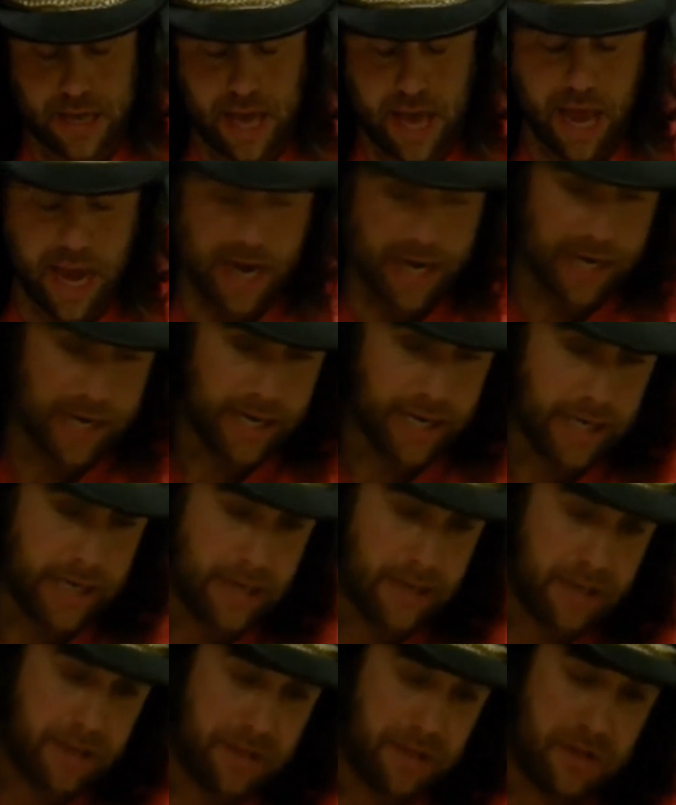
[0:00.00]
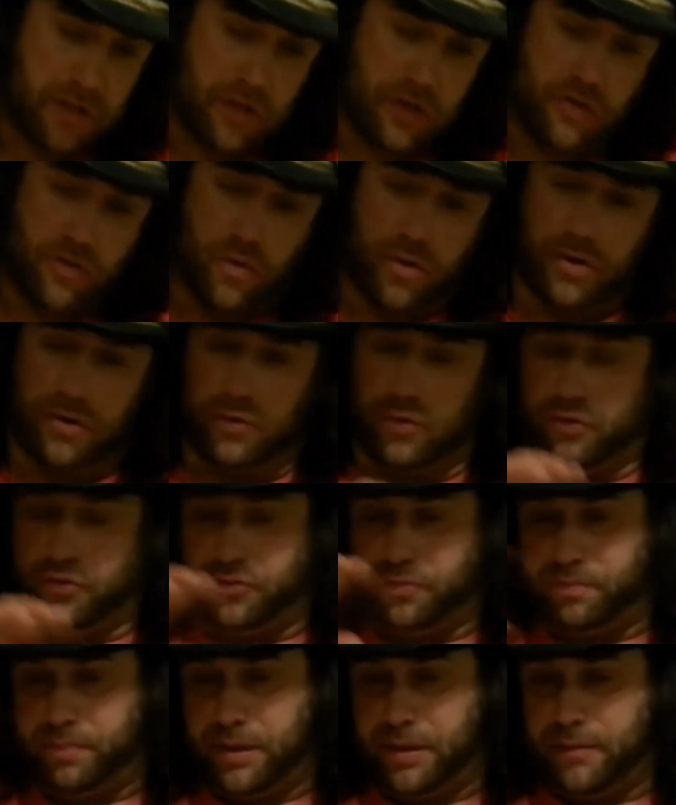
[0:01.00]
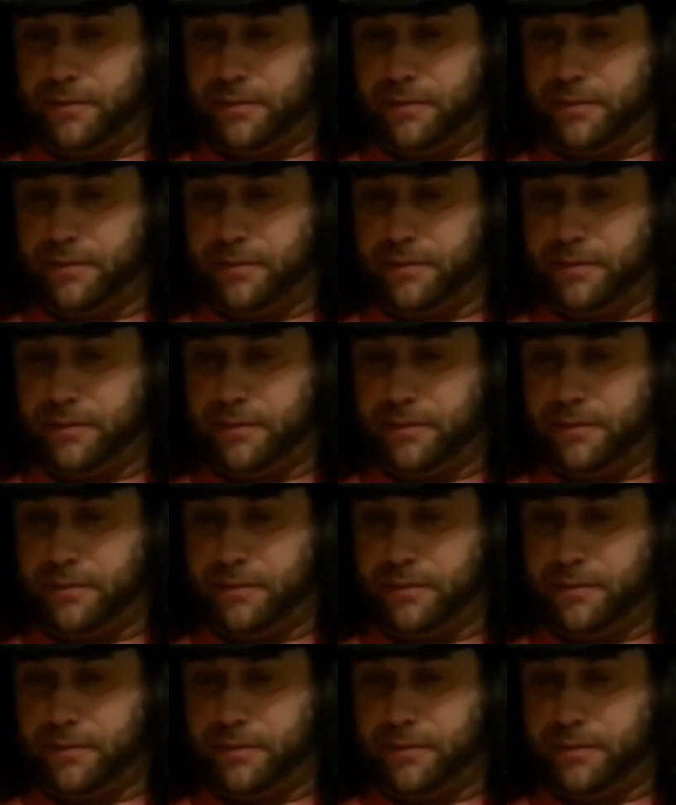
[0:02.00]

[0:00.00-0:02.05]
And then during those big